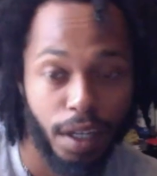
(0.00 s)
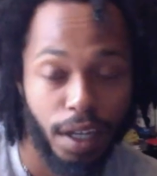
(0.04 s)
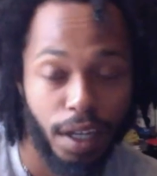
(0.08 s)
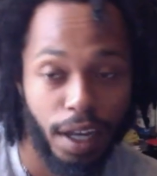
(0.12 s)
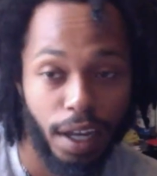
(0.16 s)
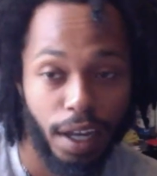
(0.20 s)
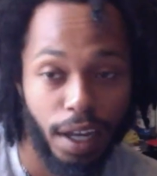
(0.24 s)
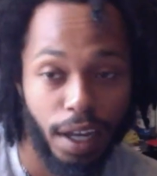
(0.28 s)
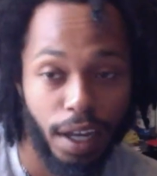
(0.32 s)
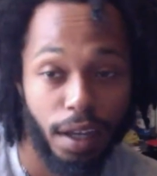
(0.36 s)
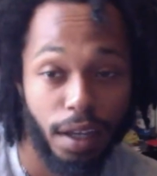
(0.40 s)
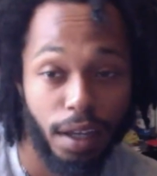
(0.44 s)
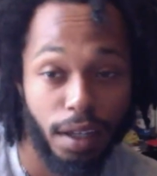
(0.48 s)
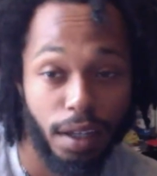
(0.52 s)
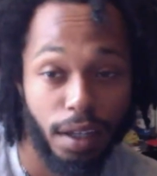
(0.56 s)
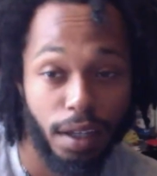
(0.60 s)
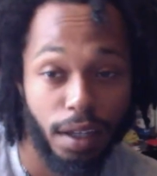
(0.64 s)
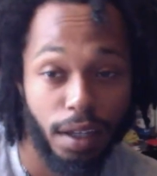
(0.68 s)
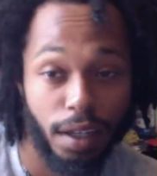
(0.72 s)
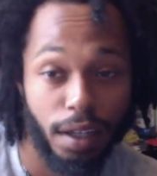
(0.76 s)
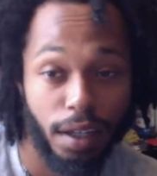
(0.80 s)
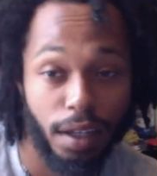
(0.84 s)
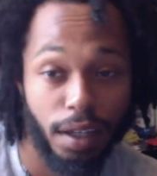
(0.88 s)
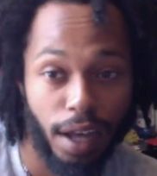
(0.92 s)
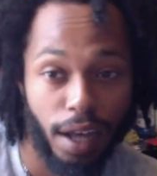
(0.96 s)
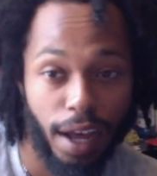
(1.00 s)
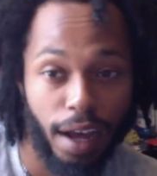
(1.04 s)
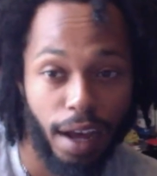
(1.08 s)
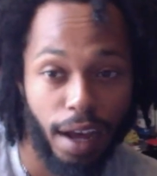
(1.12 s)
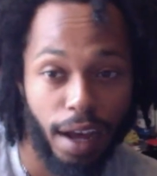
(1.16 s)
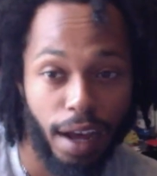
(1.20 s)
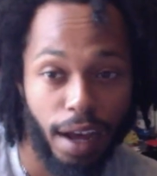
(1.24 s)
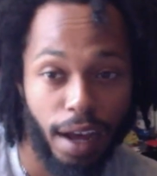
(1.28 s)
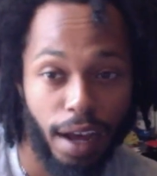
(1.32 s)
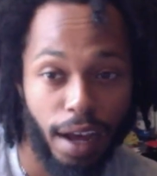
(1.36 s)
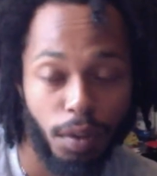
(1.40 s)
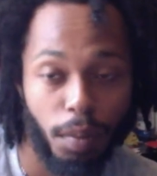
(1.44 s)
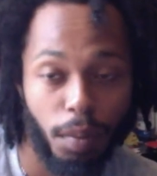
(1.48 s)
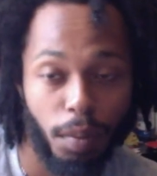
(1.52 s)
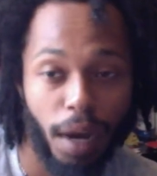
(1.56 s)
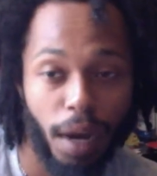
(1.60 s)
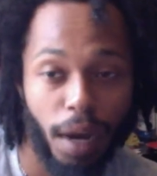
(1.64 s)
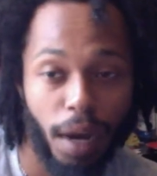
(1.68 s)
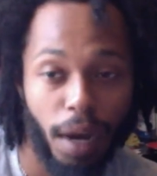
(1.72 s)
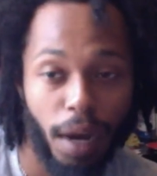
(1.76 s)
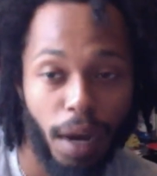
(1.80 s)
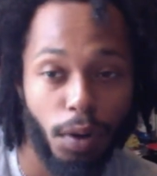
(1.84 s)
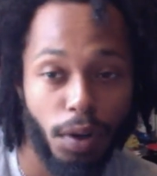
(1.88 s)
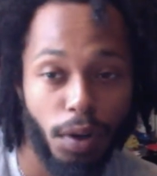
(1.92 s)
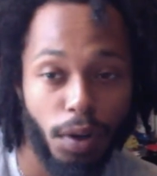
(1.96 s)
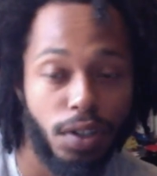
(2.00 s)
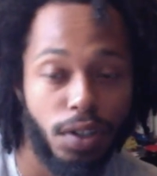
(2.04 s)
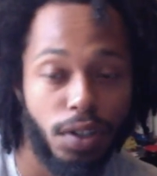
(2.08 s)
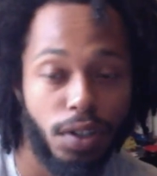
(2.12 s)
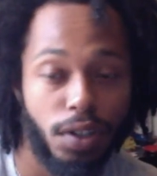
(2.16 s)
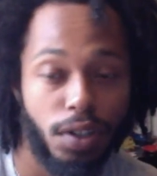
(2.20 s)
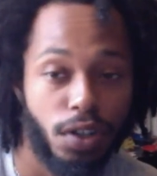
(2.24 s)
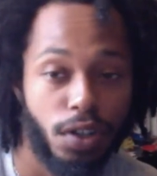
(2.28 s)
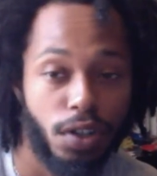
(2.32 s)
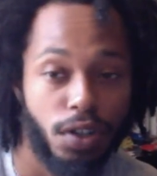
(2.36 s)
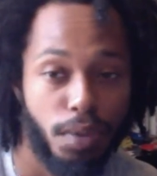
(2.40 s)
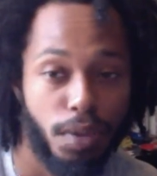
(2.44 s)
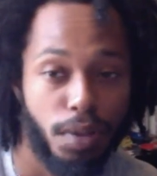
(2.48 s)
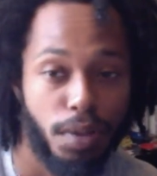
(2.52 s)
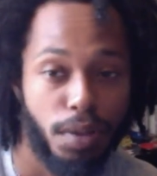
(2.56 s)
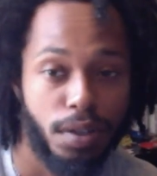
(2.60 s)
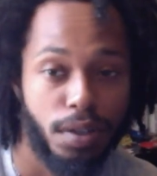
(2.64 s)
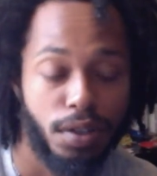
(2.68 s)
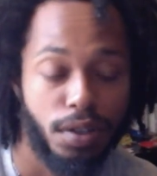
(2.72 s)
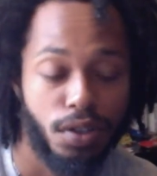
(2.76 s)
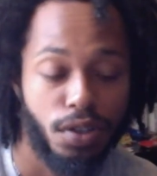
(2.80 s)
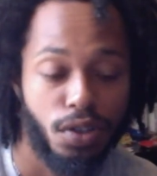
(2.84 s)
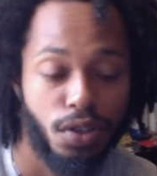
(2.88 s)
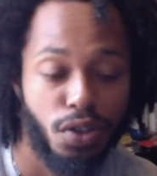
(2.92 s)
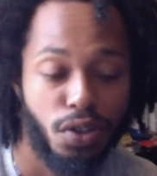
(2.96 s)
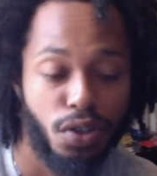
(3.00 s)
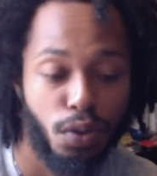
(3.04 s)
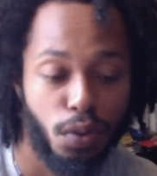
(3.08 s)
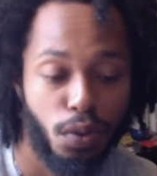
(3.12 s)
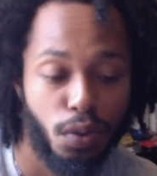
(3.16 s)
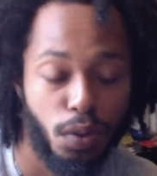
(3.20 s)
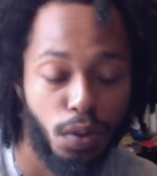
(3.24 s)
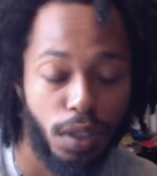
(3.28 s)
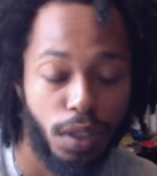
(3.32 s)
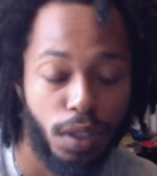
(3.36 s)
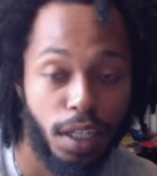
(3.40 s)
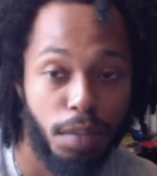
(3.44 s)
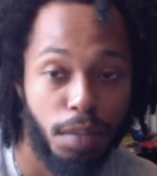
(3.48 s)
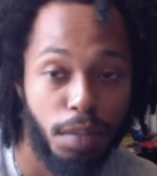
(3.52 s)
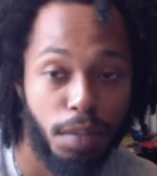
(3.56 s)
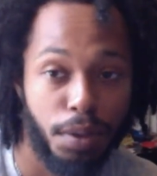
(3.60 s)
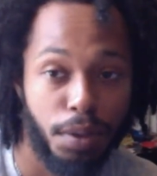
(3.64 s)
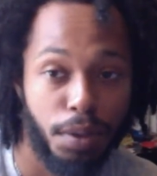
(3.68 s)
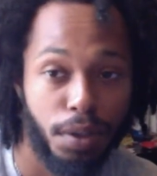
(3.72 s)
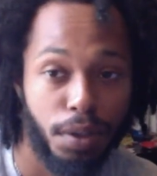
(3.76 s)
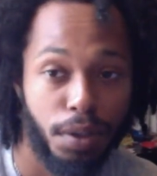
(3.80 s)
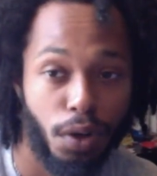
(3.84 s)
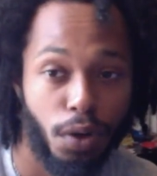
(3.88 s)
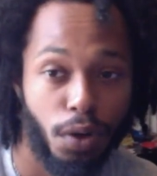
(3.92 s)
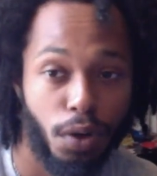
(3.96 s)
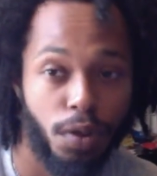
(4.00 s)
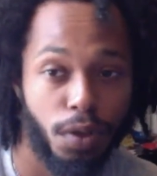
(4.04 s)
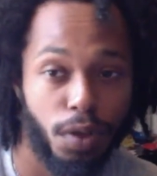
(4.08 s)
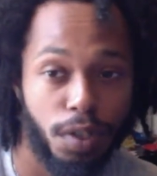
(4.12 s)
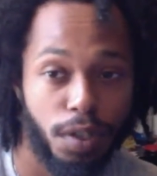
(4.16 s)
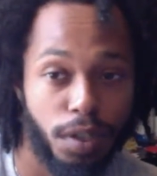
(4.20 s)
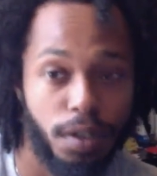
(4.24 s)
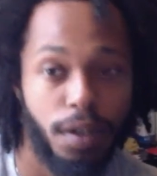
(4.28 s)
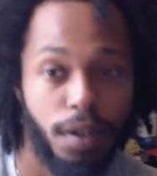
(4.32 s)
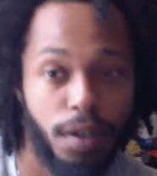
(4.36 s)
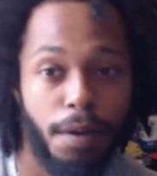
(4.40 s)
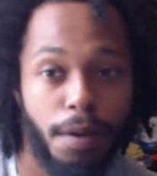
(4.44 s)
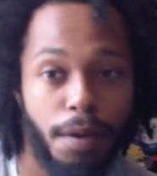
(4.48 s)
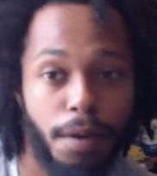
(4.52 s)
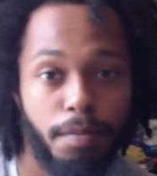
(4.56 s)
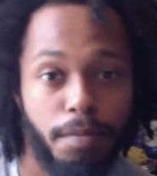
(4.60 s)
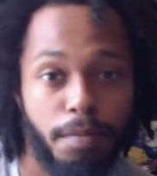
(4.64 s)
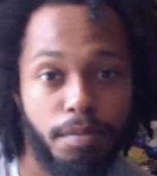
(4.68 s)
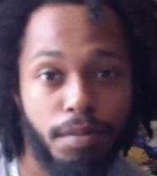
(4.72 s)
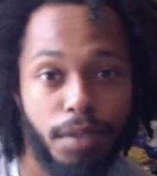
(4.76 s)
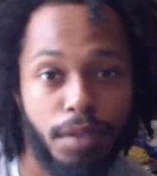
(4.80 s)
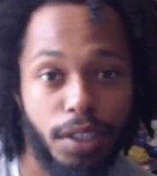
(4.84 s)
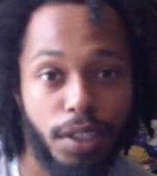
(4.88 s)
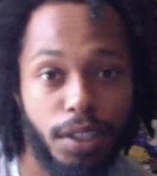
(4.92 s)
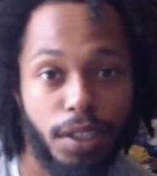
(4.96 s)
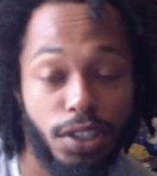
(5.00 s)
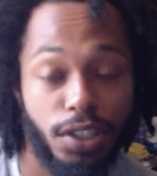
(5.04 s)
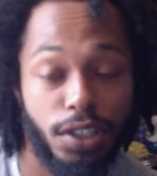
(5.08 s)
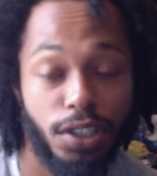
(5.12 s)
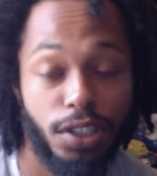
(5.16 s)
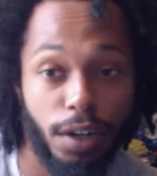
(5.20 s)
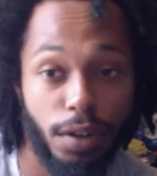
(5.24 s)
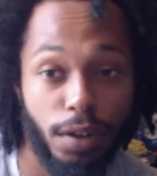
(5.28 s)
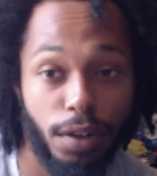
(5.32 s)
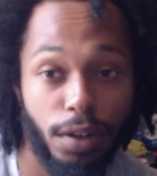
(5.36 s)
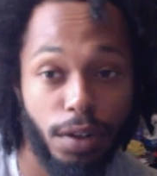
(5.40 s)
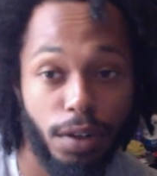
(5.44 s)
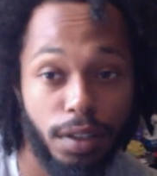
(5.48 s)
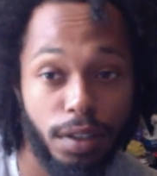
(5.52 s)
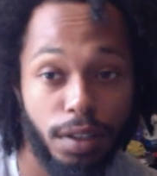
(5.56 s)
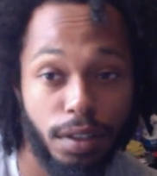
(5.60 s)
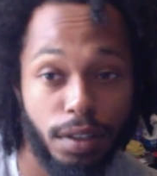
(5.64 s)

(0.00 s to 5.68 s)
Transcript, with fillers: and have the power and discernment to keep it, hold it, share it,